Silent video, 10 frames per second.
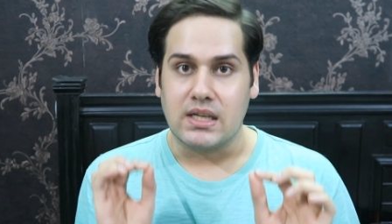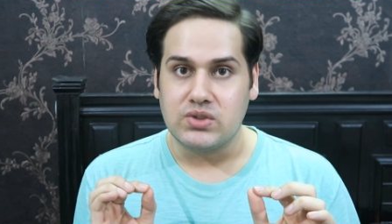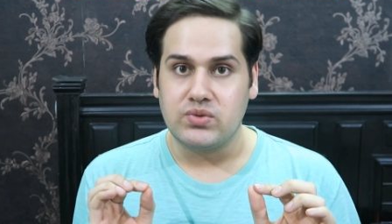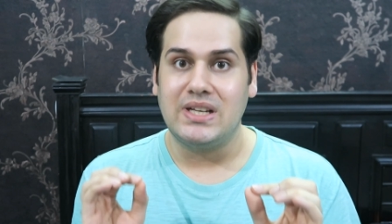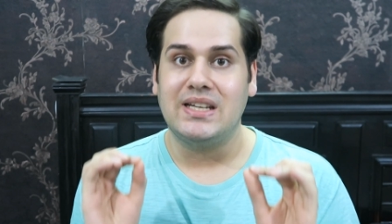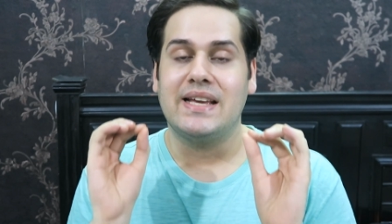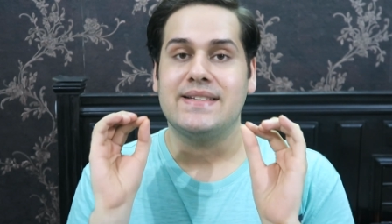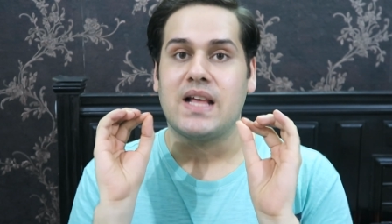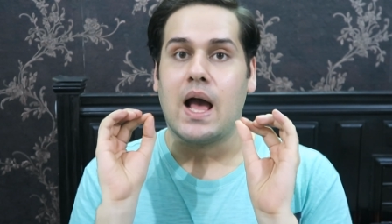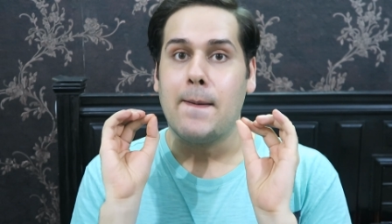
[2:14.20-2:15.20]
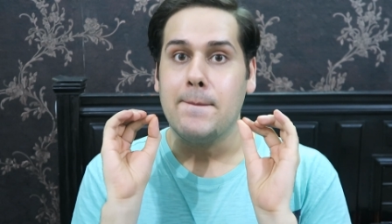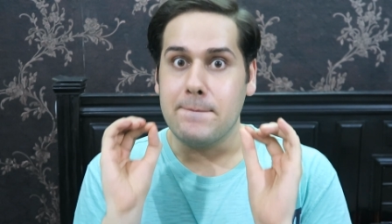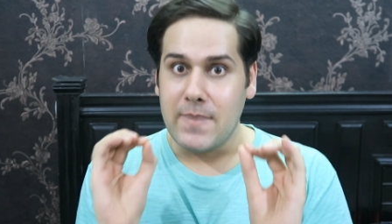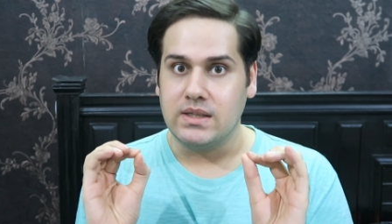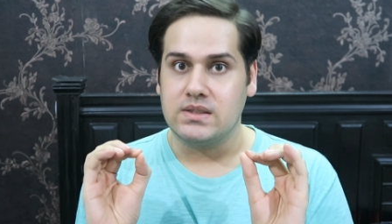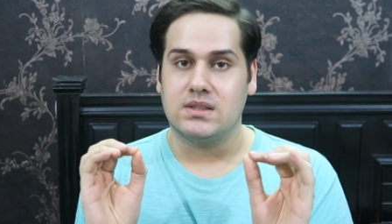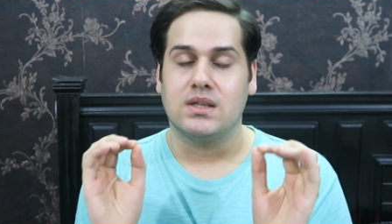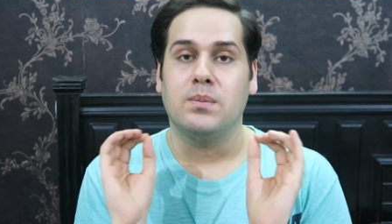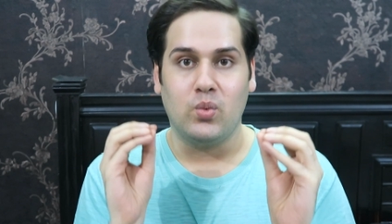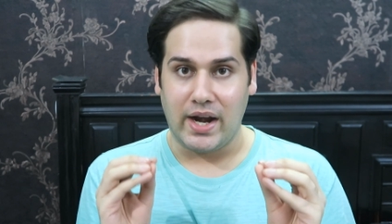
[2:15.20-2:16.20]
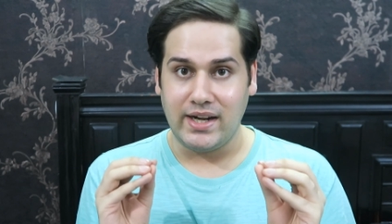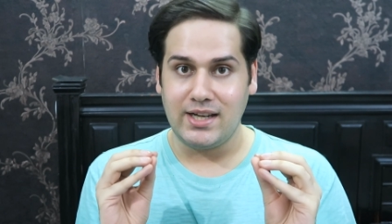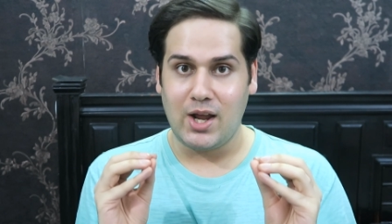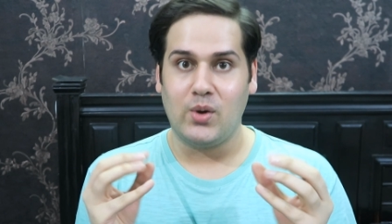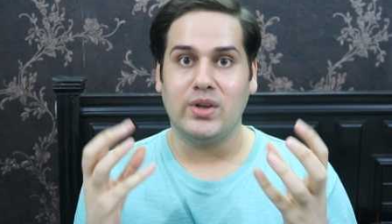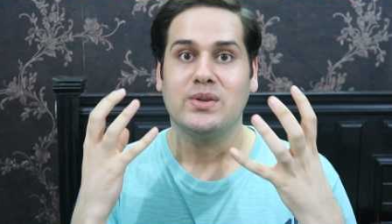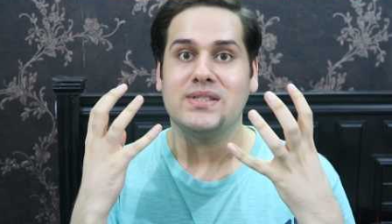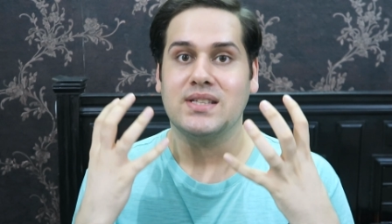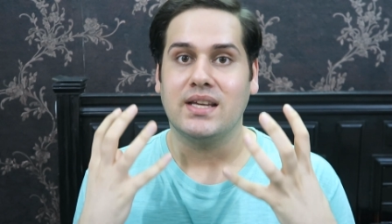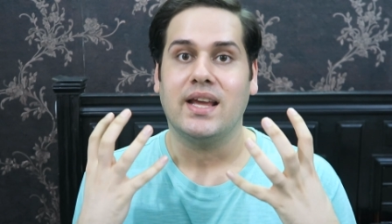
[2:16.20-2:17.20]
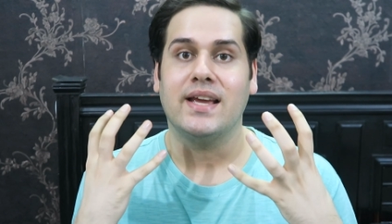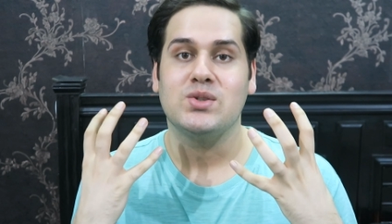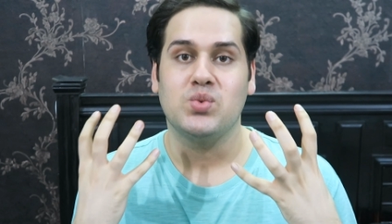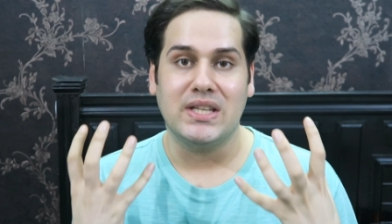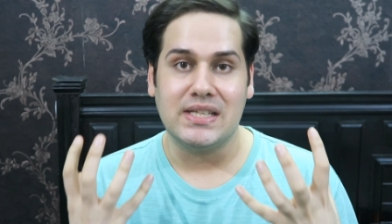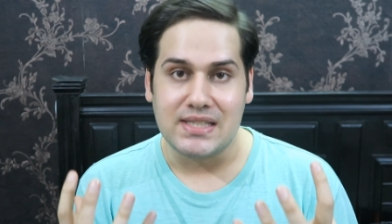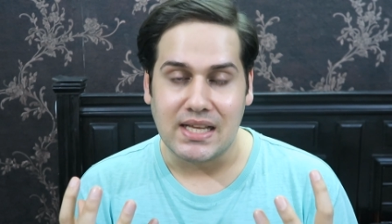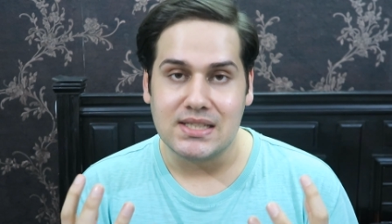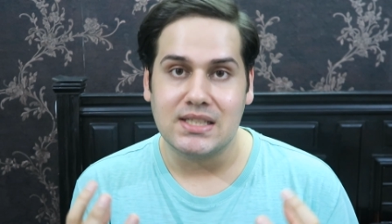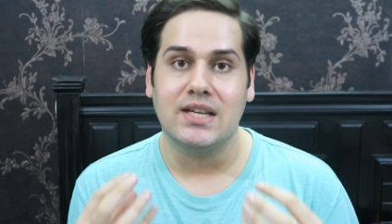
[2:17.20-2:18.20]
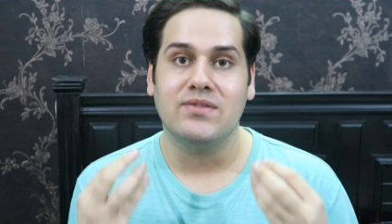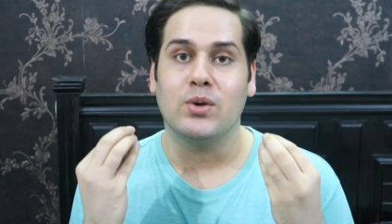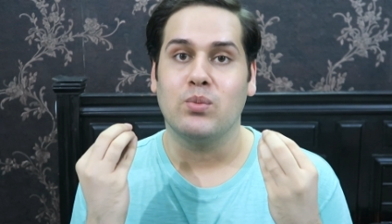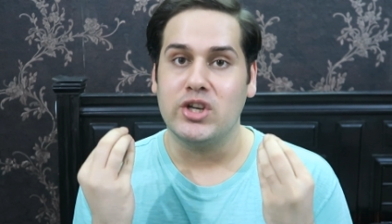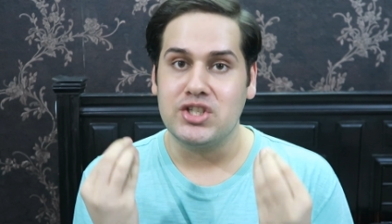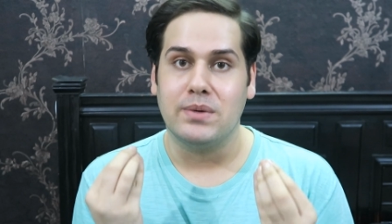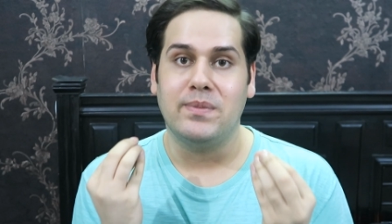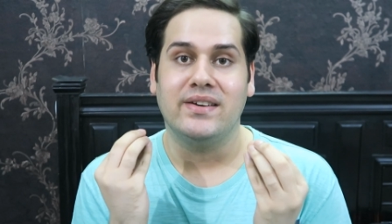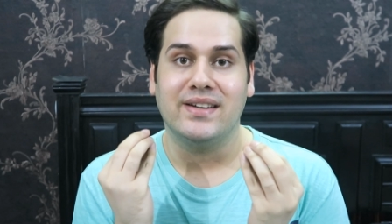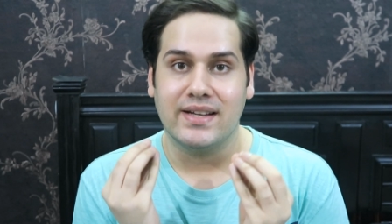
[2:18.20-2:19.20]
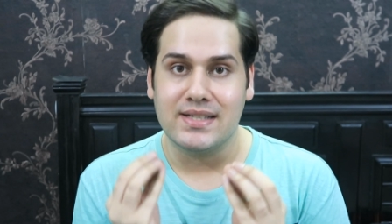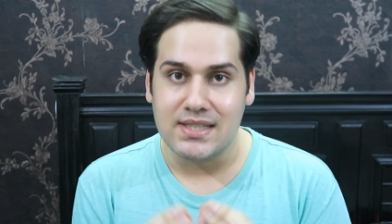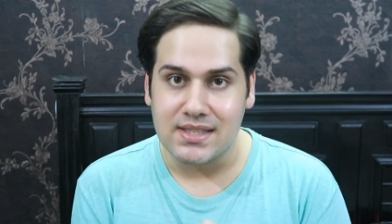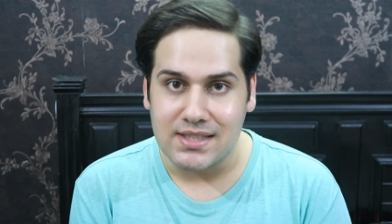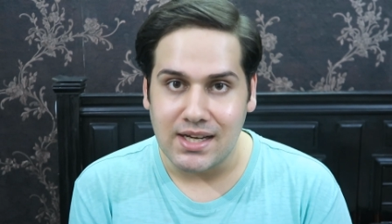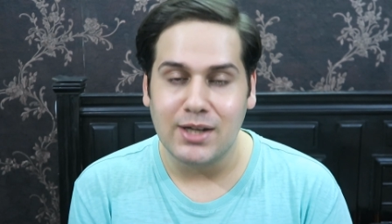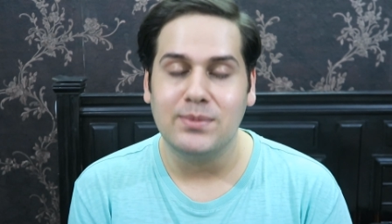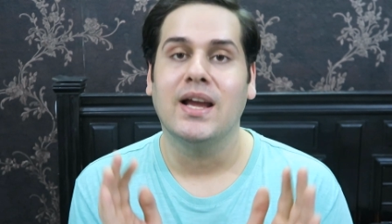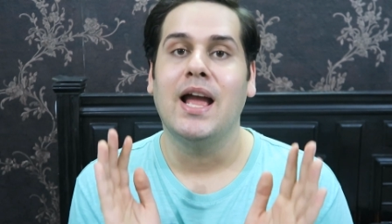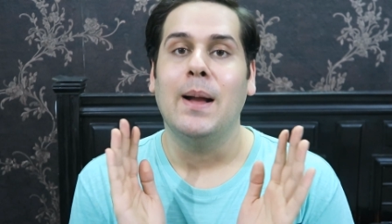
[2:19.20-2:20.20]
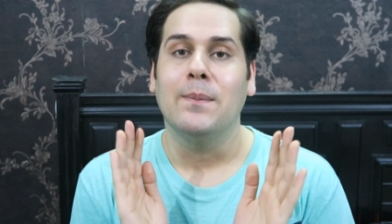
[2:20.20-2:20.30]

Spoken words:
Sunscreen is a must. Right now, your skin is really sensitive, your moisture barrier is disturbed.